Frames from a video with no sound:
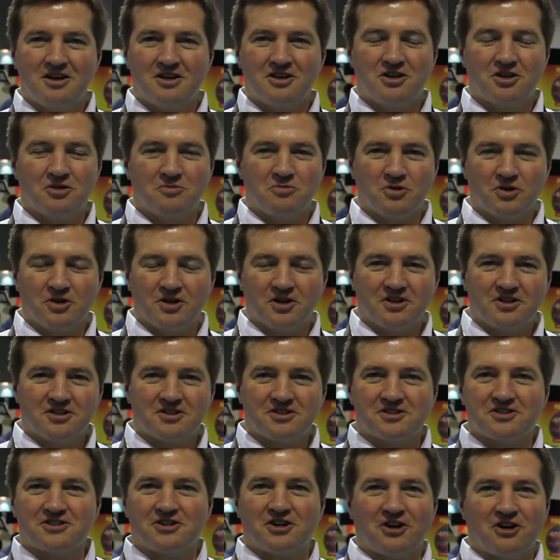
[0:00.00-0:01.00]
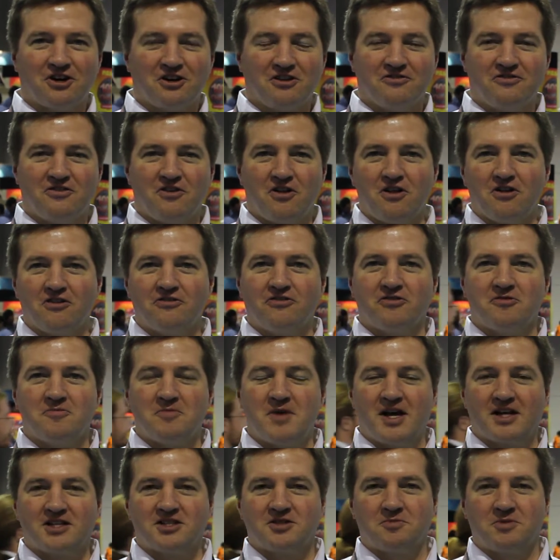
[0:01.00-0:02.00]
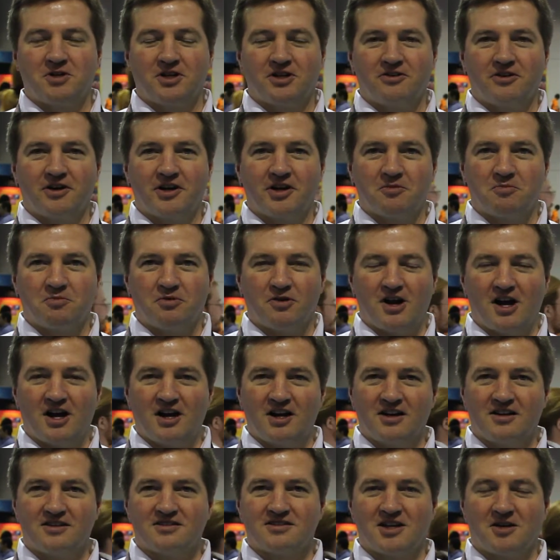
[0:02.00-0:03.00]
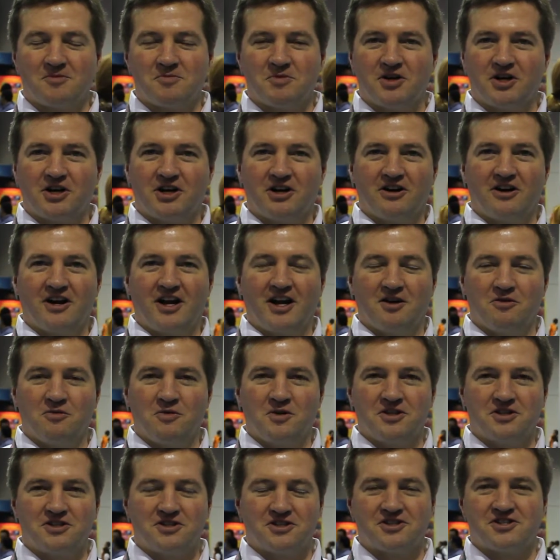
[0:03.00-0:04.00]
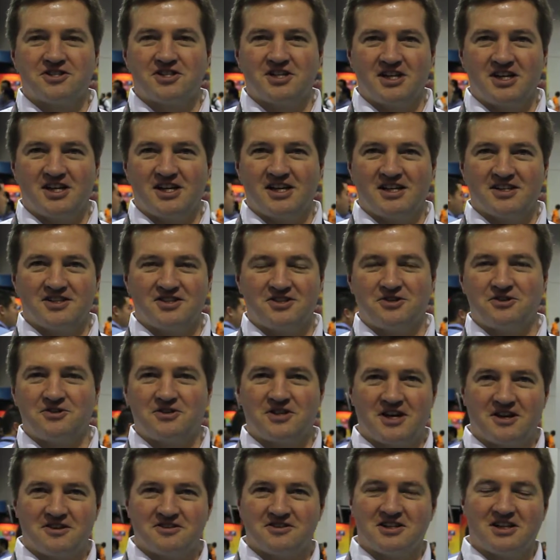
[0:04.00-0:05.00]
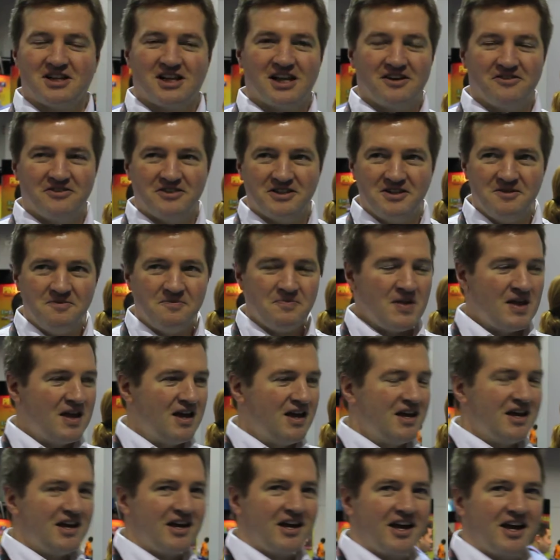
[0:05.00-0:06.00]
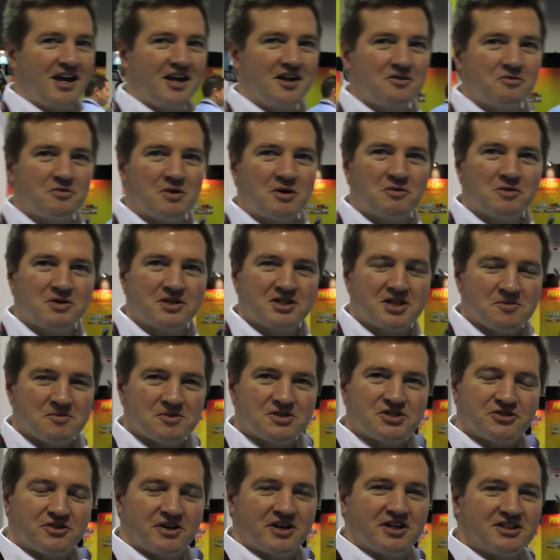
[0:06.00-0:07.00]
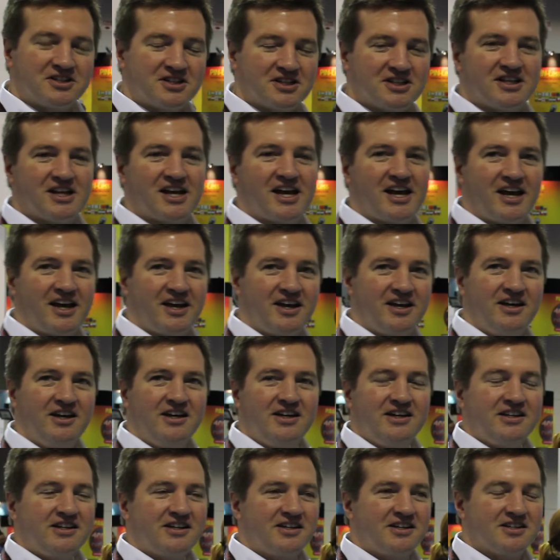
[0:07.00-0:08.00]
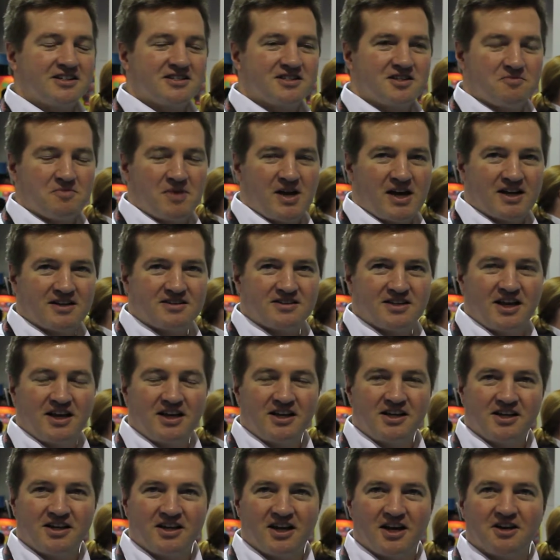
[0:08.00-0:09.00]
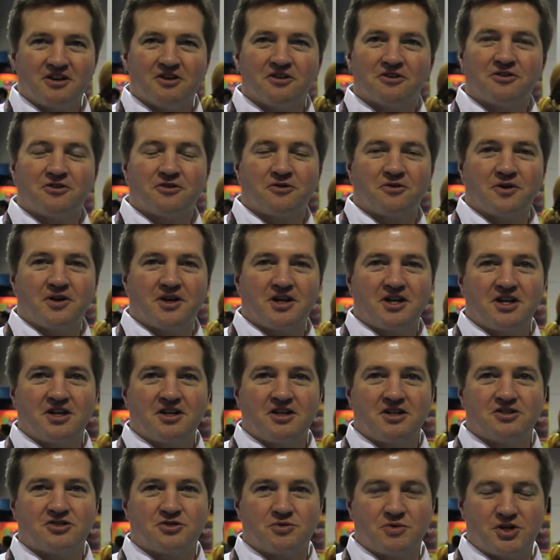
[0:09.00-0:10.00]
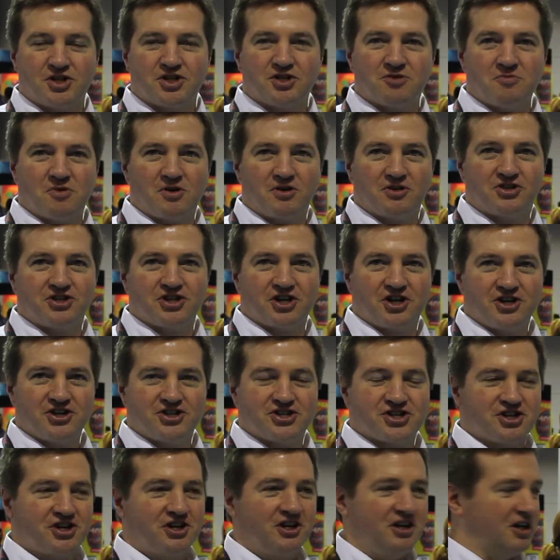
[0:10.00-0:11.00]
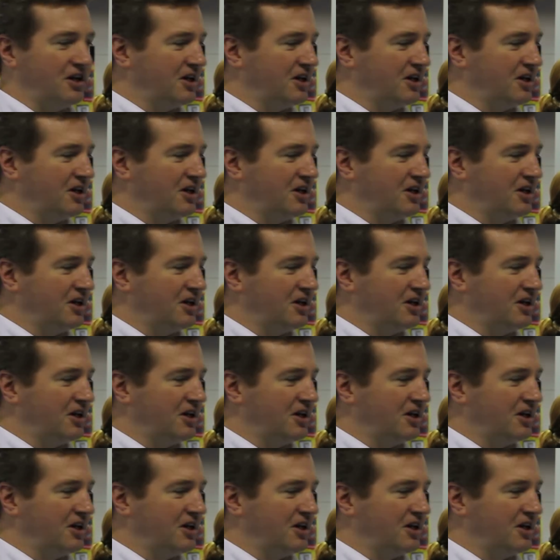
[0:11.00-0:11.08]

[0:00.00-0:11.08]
Good morning, this is Karl Volk from Maxim Integrated Products. I'm here at Winter CES 2011, and what we're demonstrating today is the MAX 8903 switched mode charger.